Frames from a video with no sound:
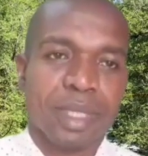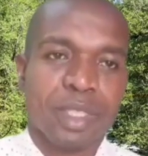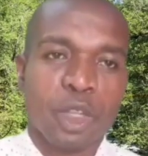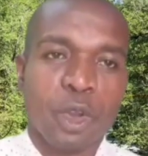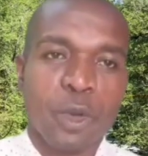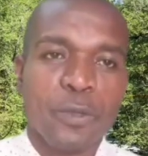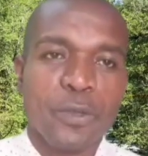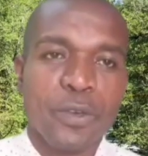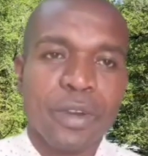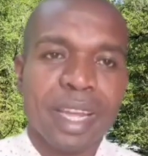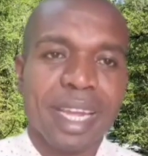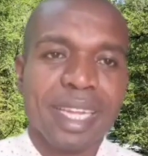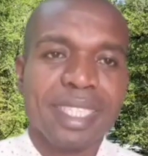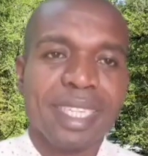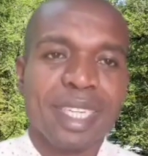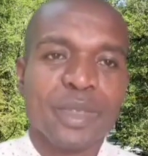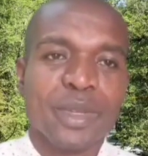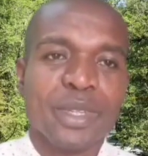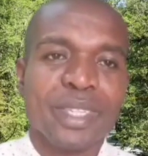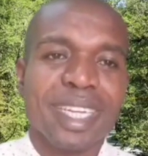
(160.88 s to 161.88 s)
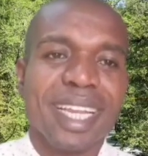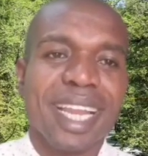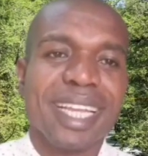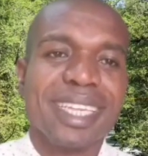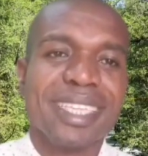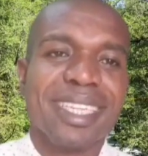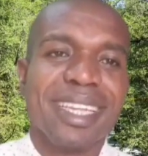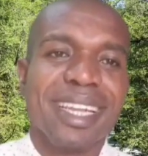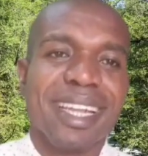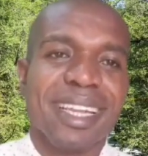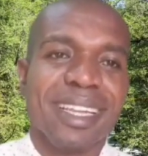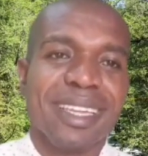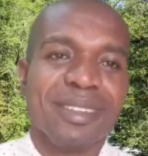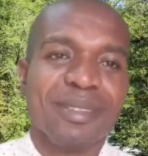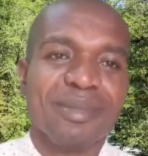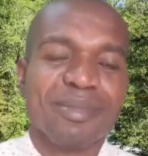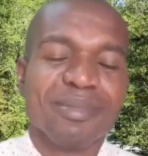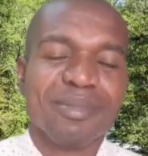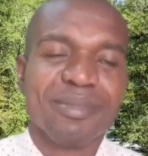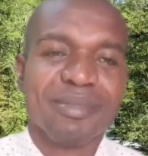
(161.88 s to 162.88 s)
Don't forget that on the last day,
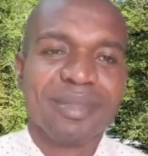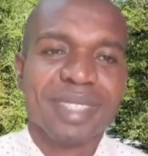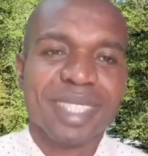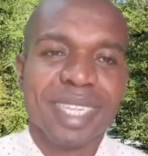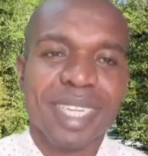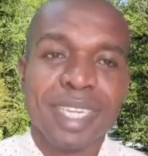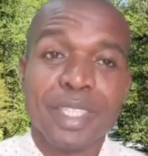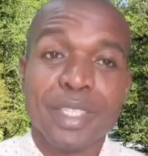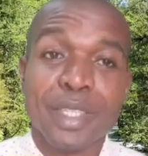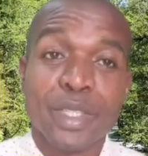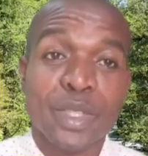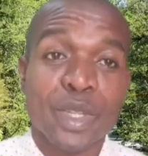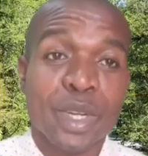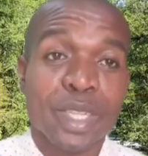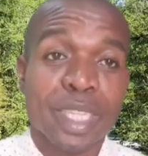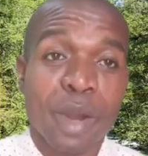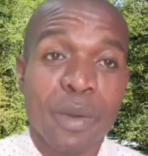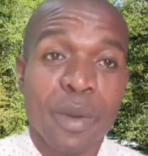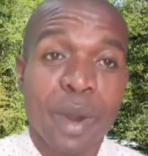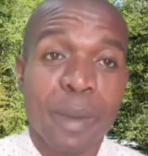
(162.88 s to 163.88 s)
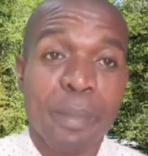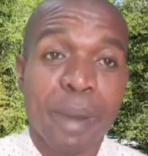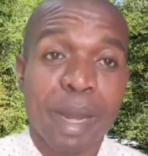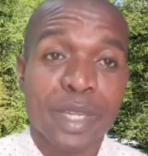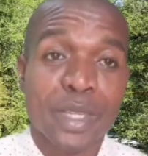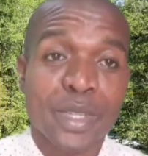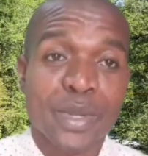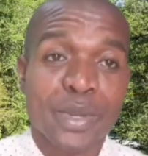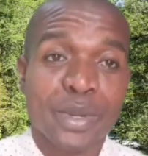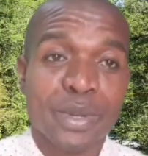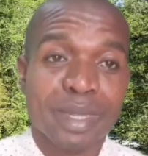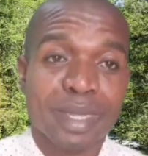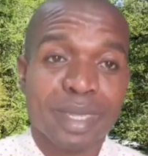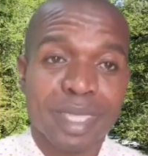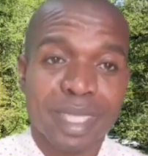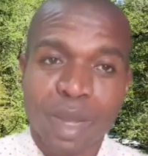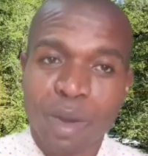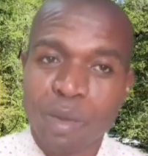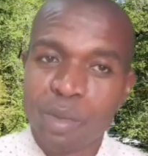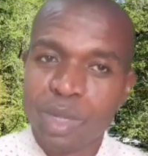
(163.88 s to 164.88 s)
it is not our pastor
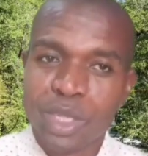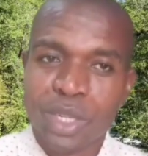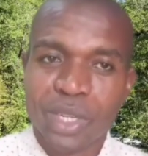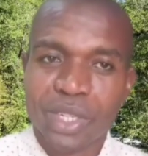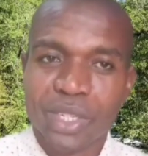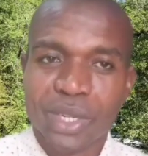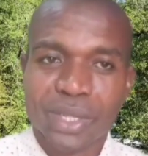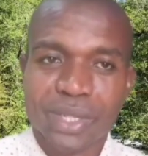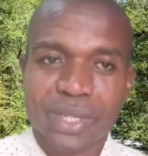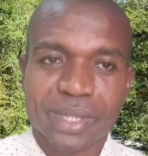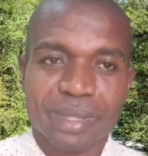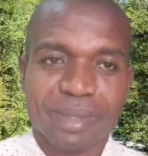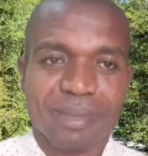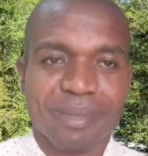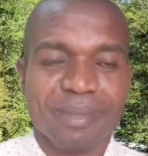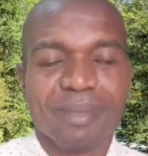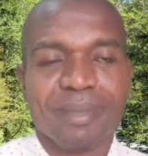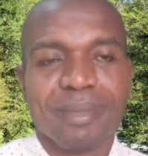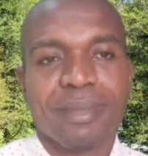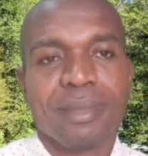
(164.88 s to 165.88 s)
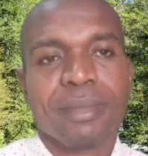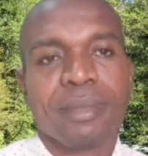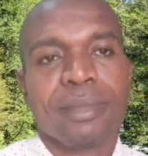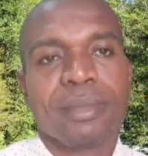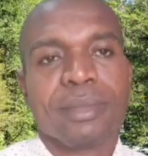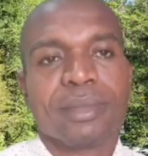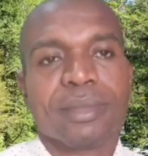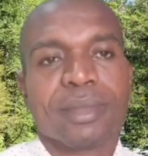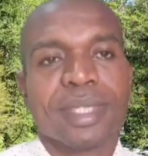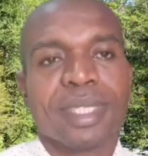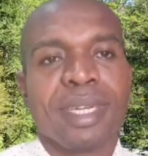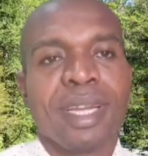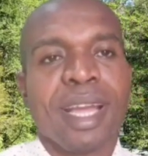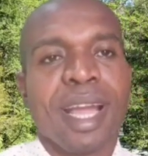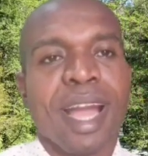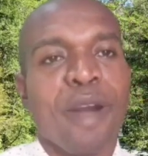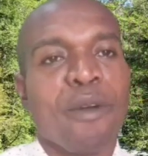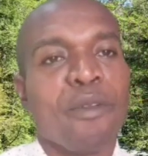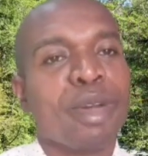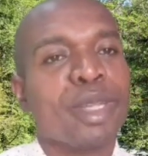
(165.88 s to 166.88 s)
that will judge us.
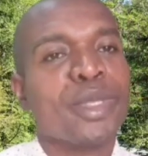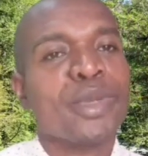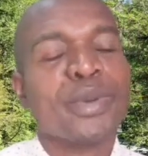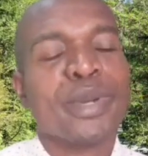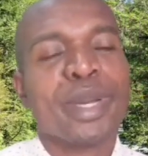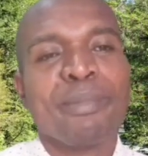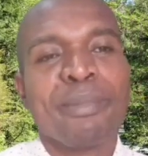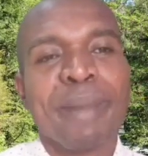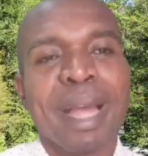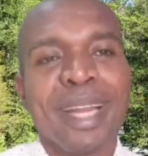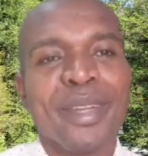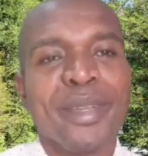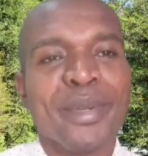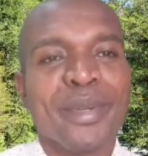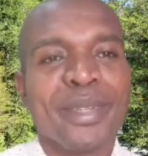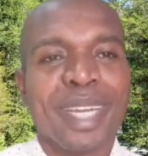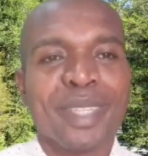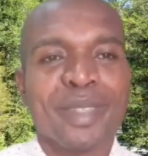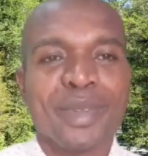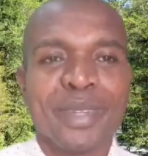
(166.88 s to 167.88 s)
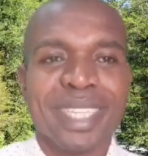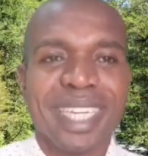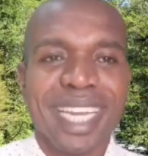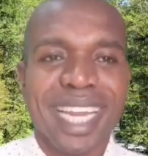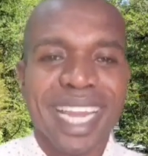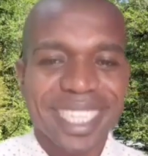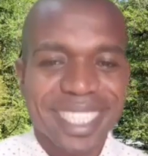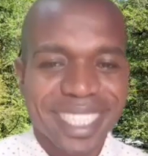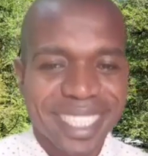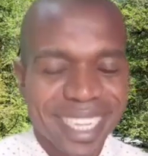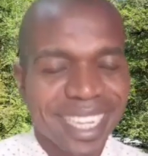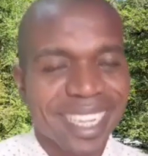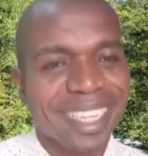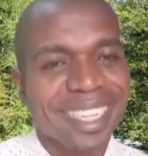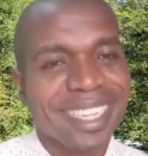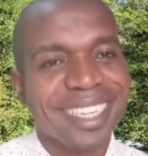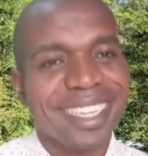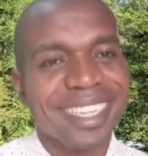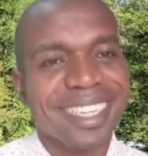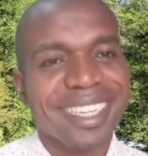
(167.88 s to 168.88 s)
I want to remind you that on the last day,
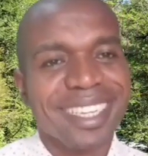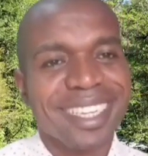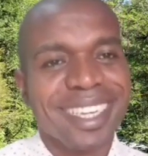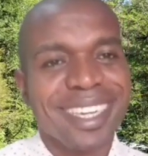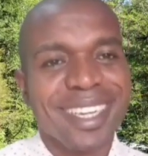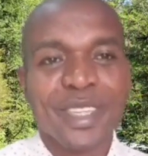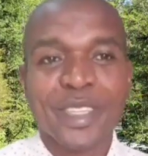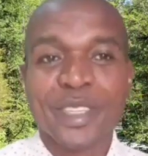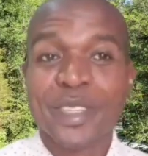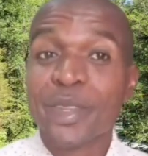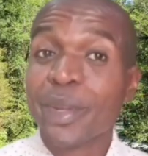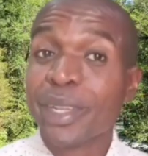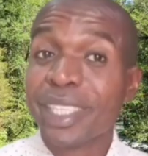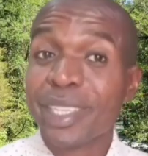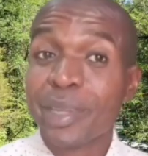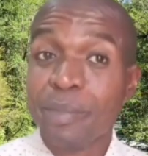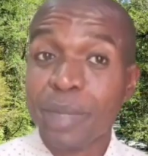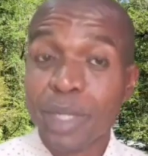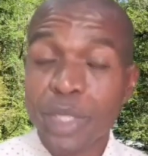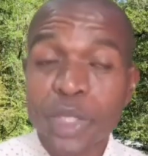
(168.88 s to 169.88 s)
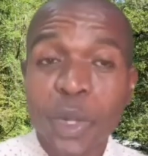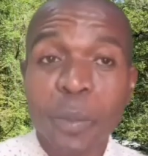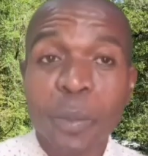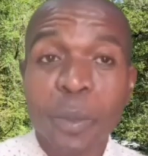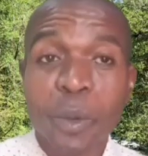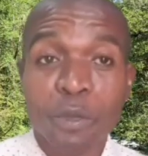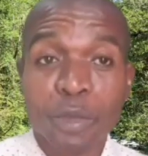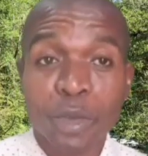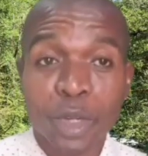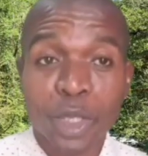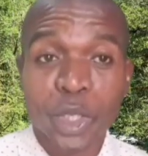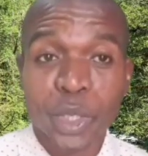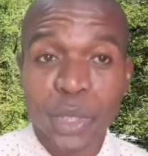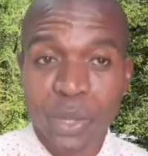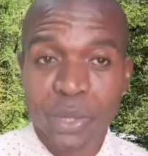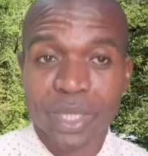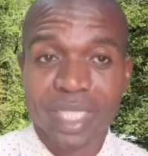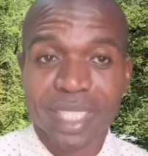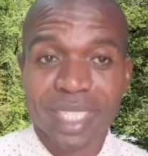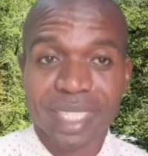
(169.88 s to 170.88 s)
it's not the bishop of your
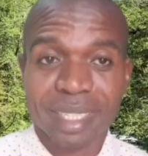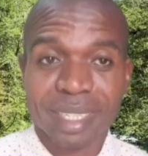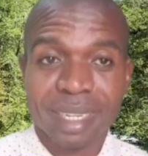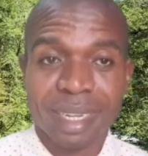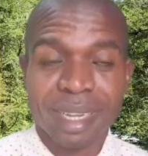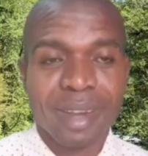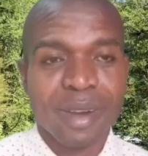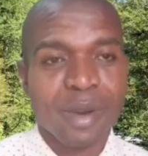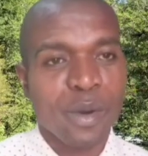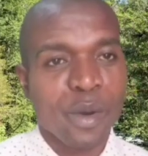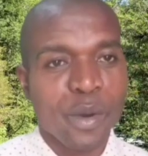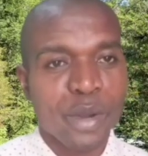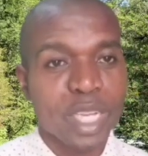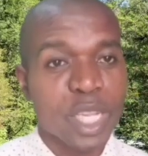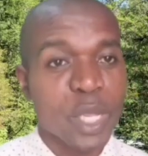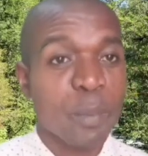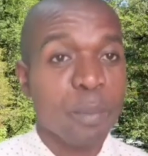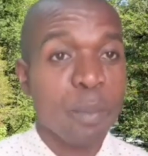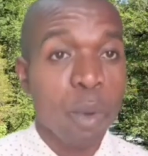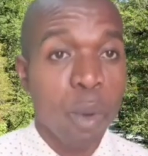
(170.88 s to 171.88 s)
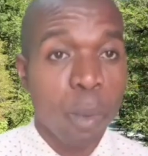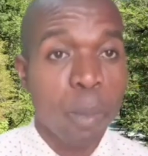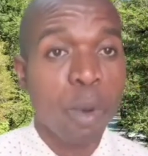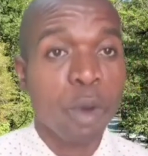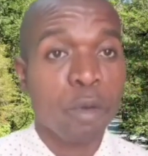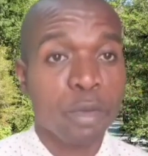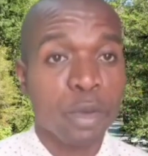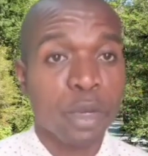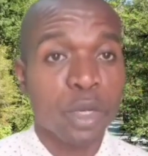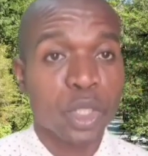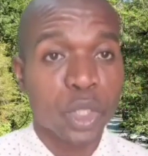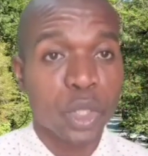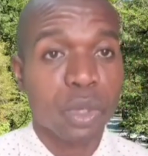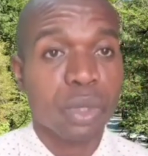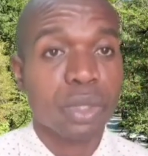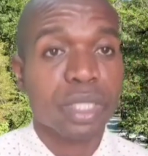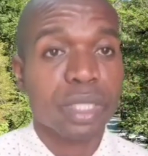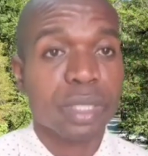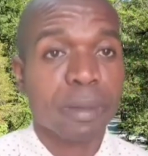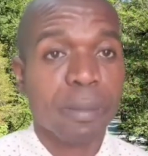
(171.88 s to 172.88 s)
church or the pope of your
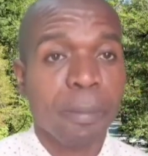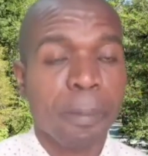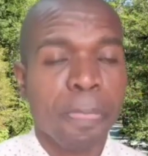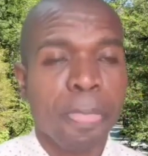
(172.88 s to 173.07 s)
church